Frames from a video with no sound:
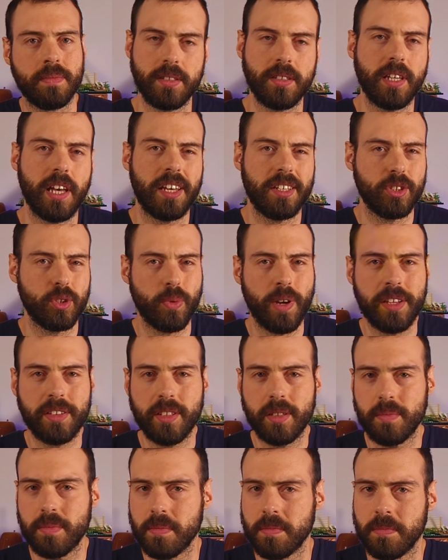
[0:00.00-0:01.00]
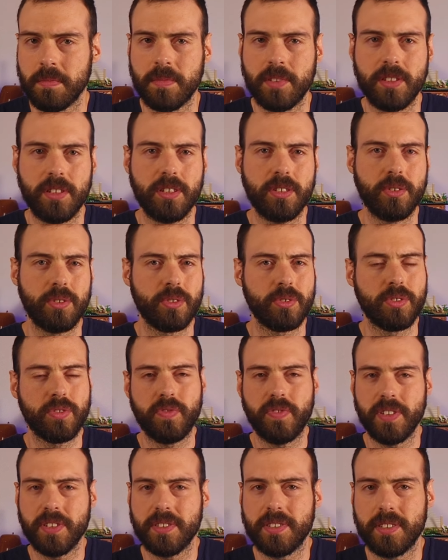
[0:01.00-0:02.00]
Yeah, it's random, the heroes
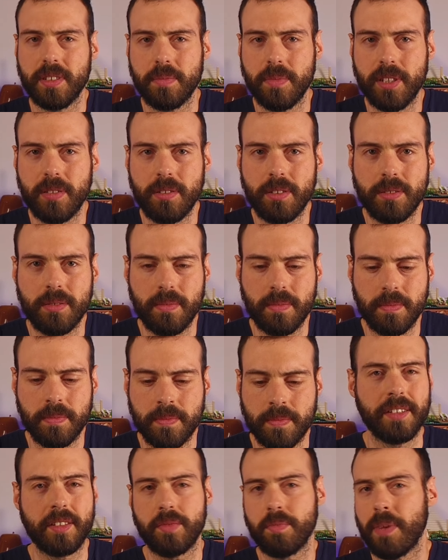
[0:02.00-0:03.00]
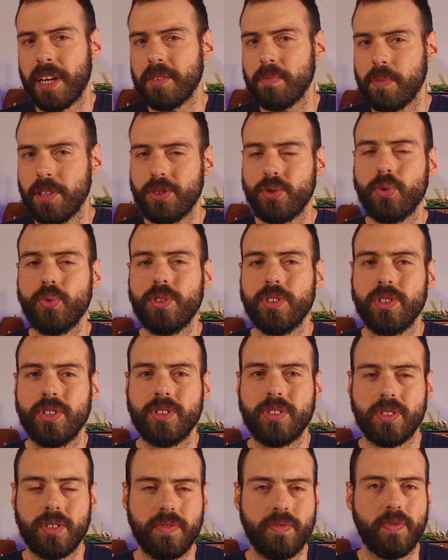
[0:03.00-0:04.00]
feel similar, and it might be too
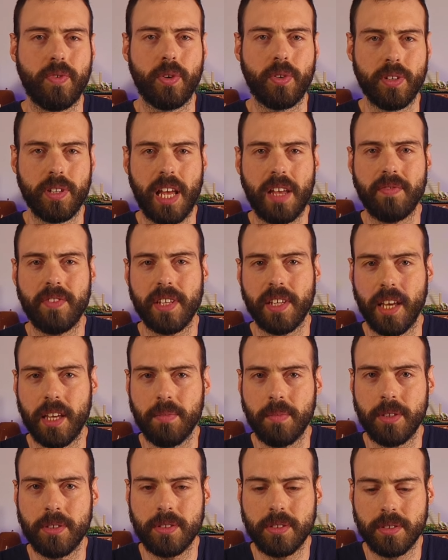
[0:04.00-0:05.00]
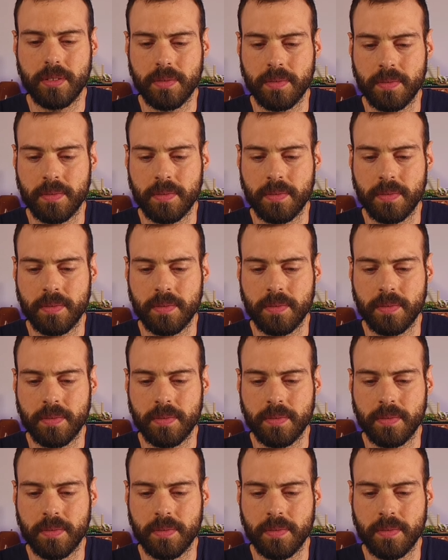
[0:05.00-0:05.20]
easy for heavy gamers,